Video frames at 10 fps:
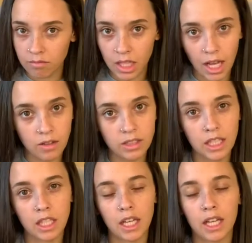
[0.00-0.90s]

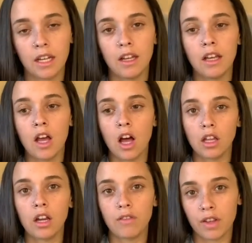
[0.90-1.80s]
housing, and a
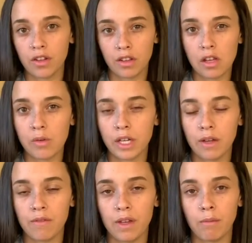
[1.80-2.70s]
lot of other
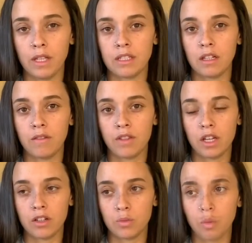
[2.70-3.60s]
low-income families lived
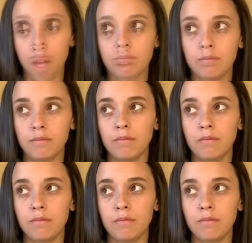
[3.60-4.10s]
there as well.